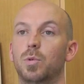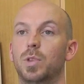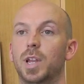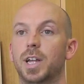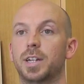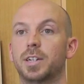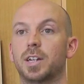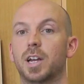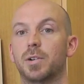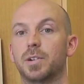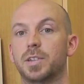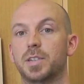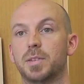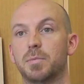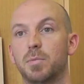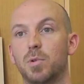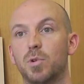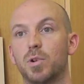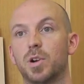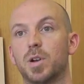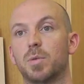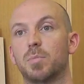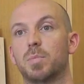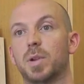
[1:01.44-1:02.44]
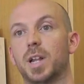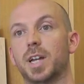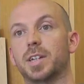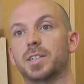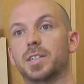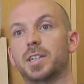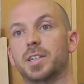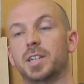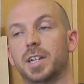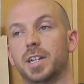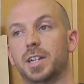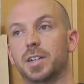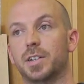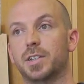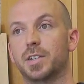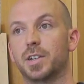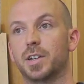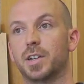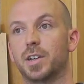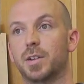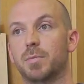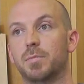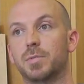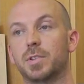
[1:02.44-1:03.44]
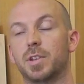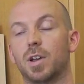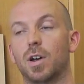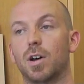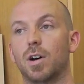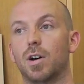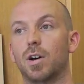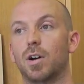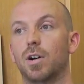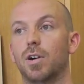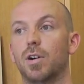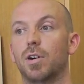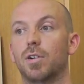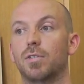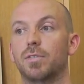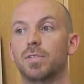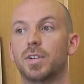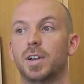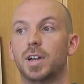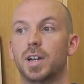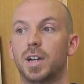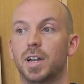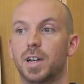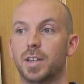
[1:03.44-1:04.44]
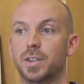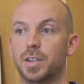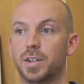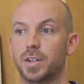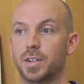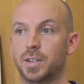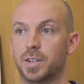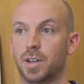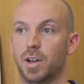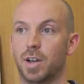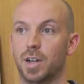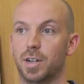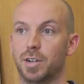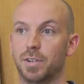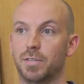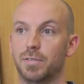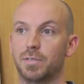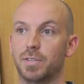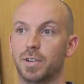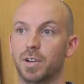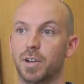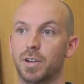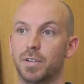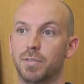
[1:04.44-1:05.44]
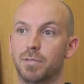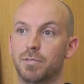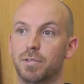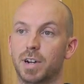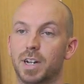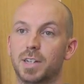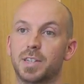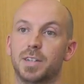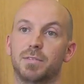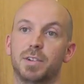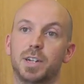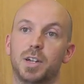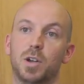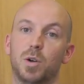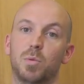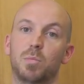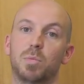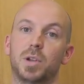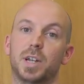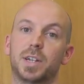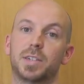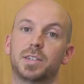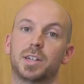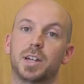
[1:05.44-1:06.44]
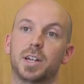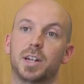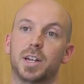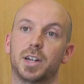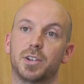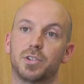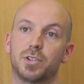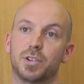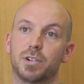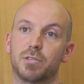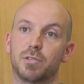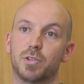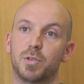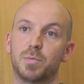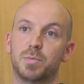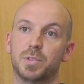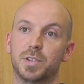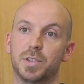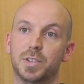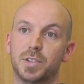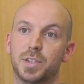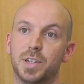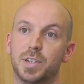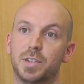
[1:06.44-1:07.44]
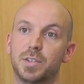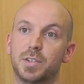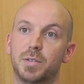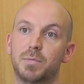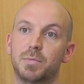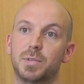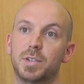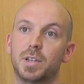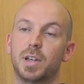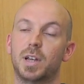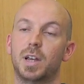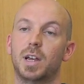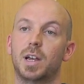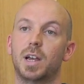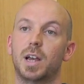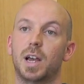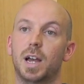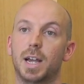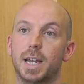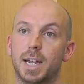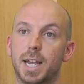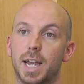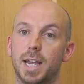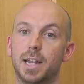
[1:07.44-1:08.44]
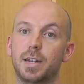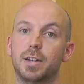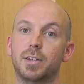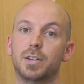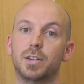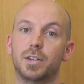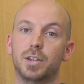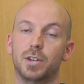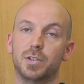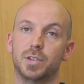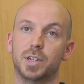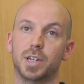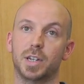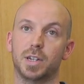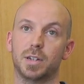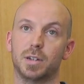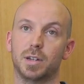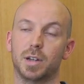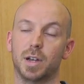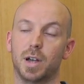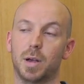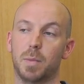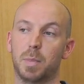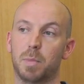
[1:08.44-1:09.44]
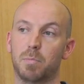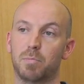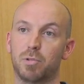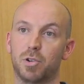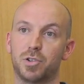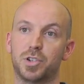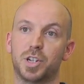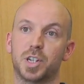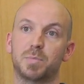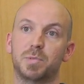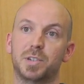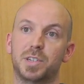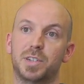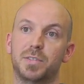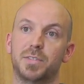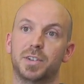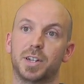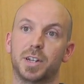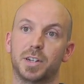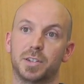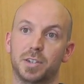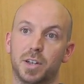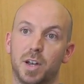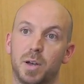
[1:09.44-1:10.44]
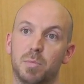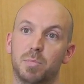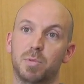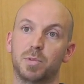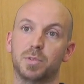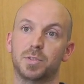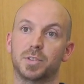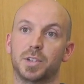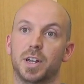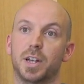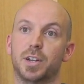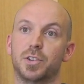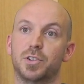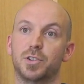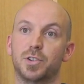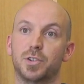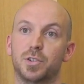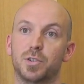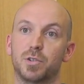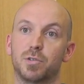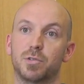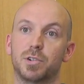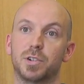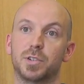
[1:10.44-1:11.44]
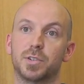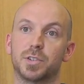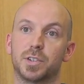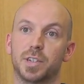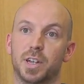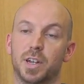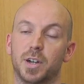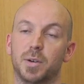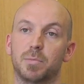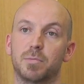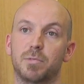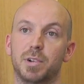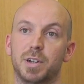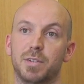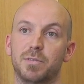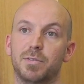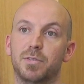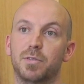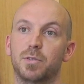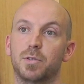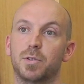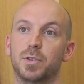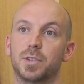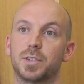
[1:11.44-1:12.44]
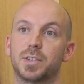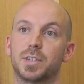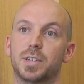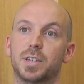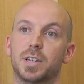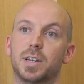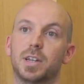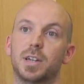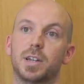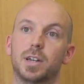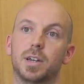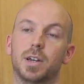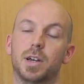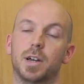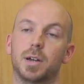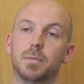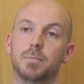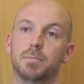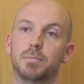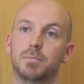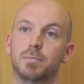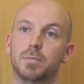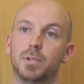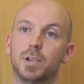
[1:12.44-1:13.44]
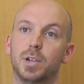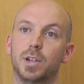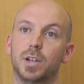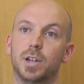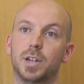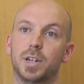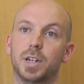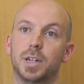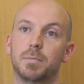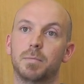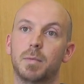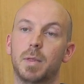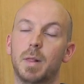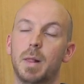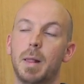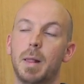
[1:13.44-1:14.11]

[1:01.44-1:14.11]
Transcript: We'll then go into more complexity in terms of the design of relatively complex connection groups and systems, again using project-specific examples and tutorials to help reinforce learning.